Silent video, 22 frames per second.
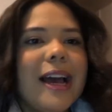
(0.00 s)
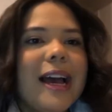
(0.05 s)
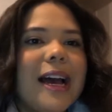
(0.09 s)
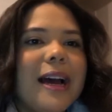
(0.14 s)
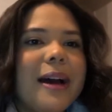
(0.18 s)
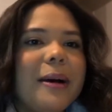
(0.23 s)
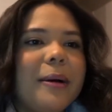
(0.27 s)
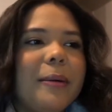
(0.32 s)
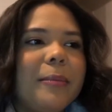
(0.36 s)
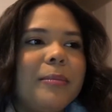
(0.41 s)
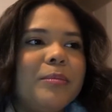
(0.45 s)

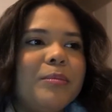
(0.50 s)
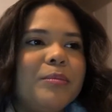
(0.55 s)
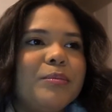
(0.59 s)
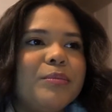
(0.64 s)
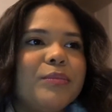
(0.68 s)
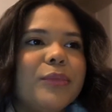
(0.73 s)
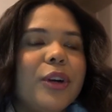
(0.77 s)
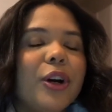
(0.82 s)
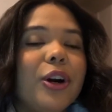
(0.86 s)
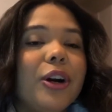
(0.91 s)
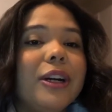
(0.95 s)
um,
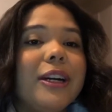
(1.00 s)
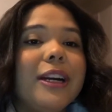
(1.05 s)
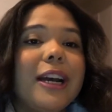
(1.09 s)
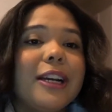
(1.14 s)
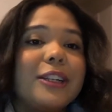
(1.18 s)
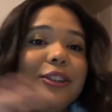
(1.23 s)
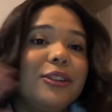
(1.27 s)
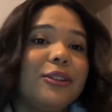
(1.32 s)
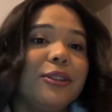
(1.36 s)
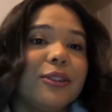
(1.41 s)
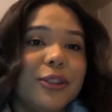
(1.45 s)
our
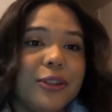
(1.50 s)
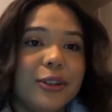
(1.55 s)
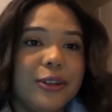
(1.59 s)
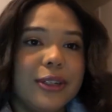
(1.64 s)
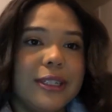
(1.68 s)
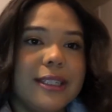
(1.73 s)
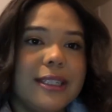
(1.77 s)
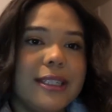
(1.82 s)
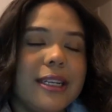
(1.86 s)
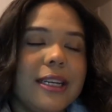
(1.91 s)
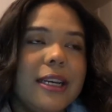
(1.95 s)
national
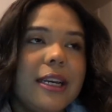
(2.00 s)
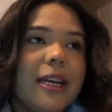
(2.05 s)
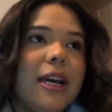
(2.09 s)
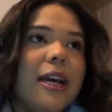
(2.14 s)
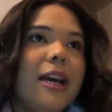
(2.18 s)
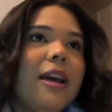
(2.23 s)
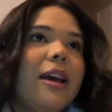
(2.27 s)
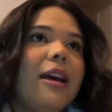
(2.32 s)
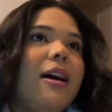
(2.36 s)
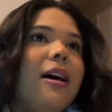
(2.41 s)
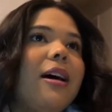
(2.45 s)
currency
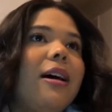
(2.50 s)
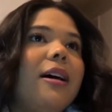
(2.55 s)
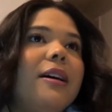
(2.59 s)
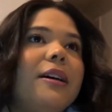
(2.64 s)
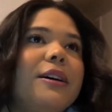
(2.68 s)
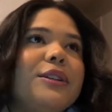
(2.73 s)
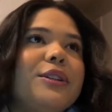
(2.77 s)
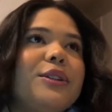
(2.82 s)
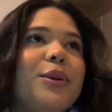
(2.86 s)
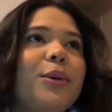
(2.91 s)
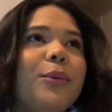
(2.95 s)

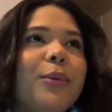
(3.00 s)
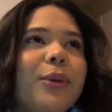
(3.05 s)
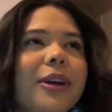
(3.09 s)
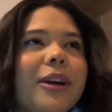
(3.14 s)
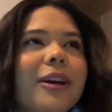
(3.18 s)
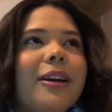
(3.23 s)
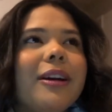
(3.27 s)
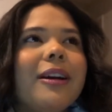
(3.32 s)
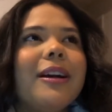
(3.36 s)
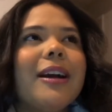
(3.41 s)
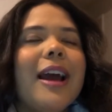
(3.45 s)
uh, so we
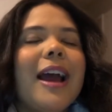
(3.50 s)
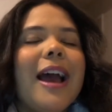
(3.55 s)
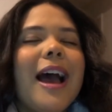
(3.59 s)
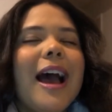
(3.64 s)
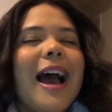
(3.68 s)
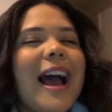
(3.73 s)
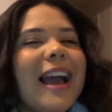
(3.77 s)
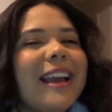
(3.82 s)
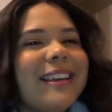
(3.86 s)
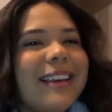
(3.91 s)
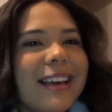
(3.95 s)
are
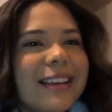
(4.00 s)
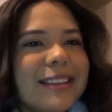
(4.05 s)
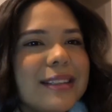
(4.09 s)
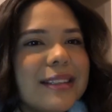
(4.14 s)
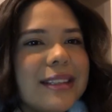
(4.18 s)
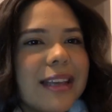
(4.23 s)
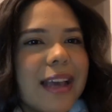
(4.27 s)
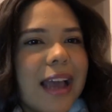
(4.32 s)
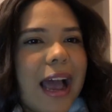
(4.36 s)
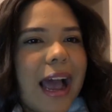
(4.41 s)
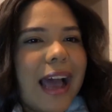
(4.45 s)
i
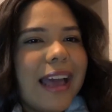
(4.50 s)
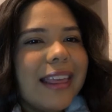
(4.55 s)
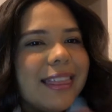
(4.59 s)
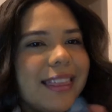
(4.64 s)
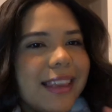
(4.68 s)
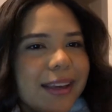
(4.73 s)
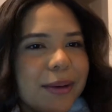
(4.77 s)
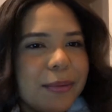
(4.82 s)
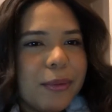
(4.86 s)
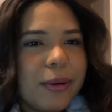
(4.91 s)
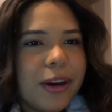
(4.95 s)
guess i
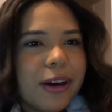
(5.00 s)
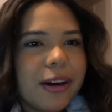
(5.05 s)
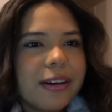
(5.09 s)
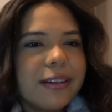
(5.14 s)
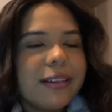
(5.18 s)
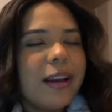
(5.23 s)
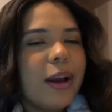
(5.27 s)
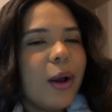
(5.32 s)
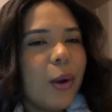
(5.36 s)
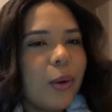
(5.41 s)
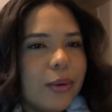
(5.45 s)
think we are
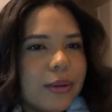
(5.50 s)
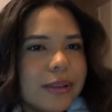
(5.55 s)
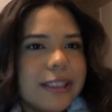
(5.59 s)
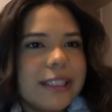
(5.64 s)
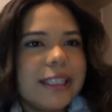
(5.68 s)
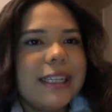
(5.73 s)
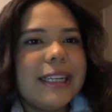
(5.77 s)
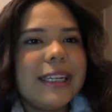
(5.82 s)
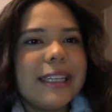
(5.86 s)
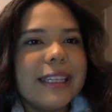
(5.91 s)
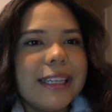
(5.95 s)
the
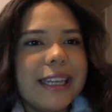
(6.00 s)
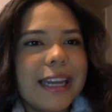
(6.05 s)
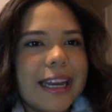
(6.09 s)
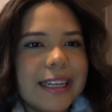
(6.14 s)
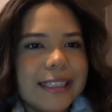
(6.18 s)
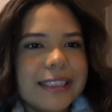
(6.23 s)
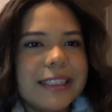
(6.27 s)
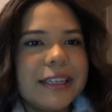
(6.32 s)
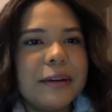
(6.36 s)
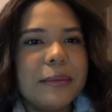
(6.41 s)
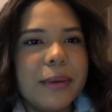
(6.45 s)
only
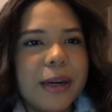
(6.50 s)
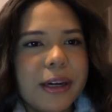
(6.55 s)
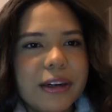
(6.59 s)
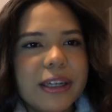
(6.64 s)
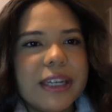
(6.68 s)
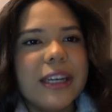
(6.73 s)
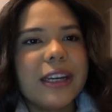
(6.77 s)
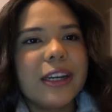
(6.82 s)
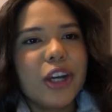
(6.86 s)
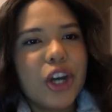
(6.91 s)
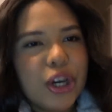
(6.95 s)
latin
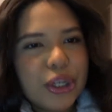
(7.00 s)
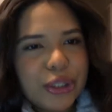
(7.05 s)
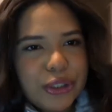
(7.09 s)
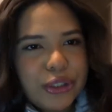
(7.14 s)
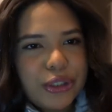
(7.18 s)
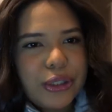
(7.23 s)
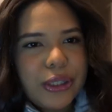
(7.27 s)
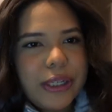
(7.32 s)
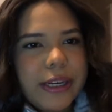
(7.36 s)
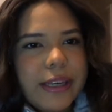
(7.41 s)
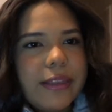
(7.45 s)
american
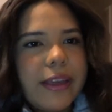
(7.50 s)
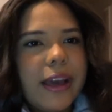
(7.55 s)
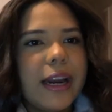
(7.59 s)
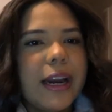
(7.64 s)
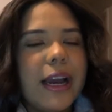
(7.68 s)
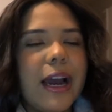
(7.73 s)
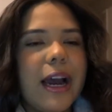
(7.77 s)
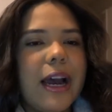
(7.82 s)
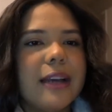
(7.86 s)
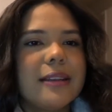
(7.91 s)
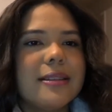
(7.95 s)
country that
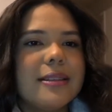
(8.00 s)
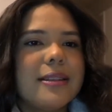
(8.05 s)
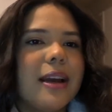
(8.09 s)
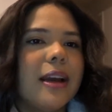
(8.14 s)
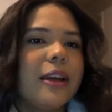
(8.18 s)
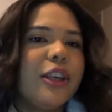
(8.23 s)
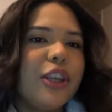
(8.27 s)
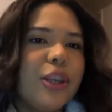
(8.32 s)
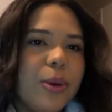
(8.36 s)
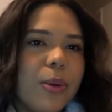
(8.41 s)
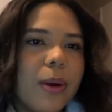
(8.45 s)
has the
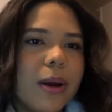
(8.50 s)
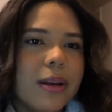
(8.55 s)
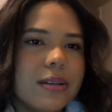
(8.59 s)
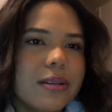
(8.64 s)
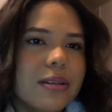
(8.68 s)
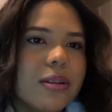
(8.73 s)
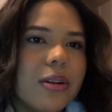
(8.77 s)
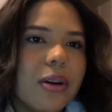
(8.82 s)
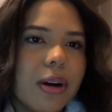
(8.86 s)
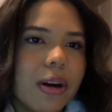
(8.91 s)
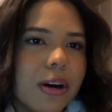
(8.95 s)
us
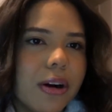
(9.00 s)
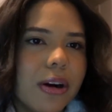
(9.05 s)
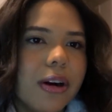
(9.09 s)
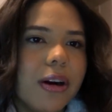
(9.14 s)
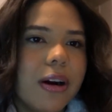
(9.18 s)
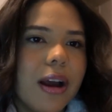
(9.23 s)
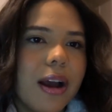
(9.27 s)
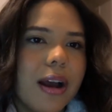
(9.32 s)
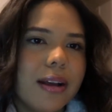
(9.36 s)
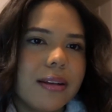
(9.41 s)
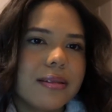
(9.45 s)

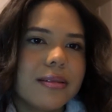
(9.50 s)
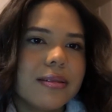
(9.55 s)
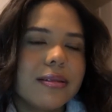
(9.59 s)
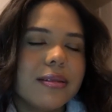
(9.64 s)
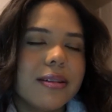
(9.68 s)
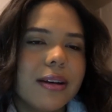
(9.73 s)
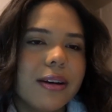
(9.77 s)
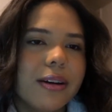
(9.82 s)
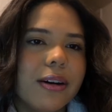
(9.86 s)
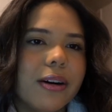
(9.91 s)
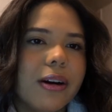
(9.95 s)
dollar as
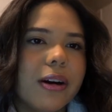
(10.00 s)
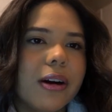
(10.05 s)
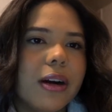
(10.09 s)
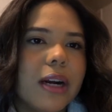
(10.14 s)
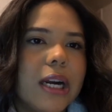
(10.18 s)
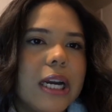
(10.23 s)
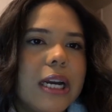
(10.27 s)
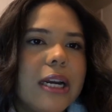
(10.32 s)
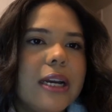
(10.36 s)
their